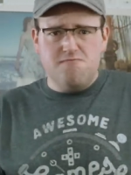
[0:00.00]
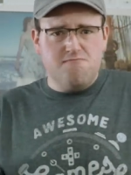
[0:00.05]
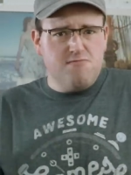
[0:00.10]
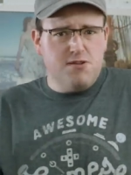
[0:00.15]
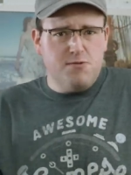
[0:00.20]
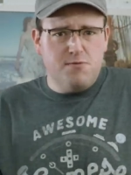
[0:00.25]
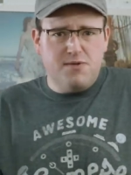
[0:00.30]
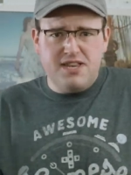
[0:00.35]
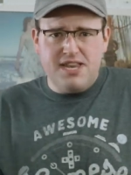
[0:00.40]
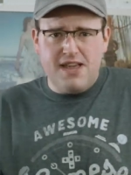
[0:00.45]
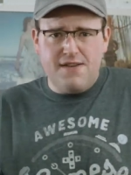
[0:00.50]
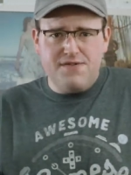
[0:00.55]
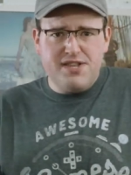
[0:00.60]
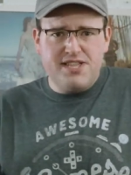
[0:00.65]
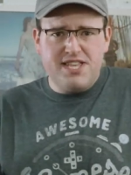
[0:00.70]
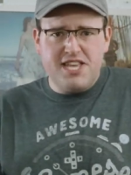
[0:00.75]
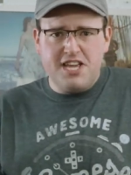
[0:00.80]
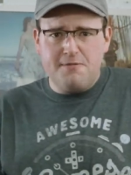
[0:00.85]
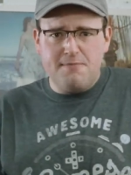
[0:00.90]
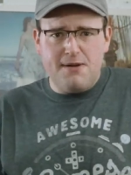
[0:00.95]
we wouldn't have to
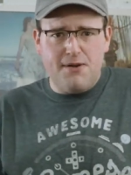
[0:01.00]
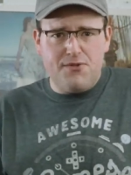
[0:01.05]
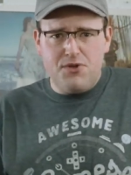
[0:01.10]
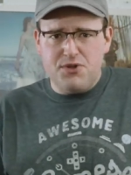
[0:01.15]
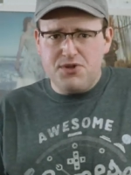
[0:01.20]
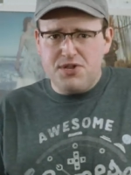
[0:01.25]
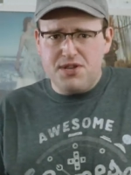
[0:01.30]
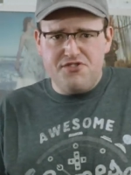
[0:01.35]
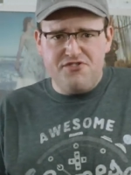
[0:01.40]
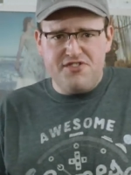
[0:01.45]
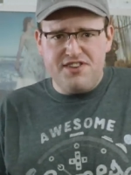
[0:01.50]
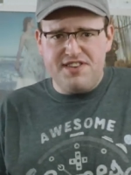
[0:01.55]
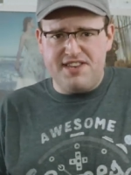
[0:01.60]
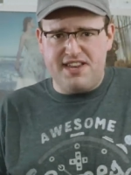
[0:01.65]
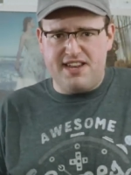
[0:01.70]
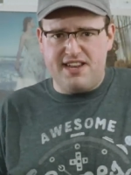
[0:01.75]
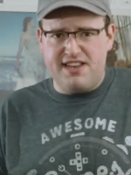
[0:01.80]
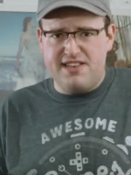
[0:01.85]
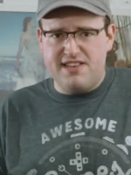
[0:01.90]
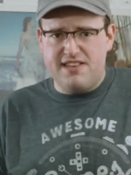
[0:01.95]
think about those
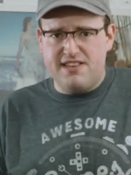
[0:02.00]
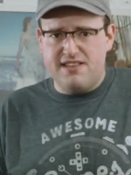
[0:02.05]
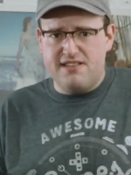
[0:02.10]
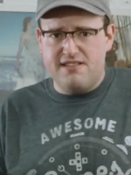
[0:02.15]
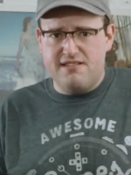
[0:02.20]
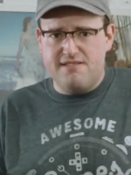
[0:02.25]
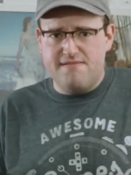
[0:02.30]
logistics.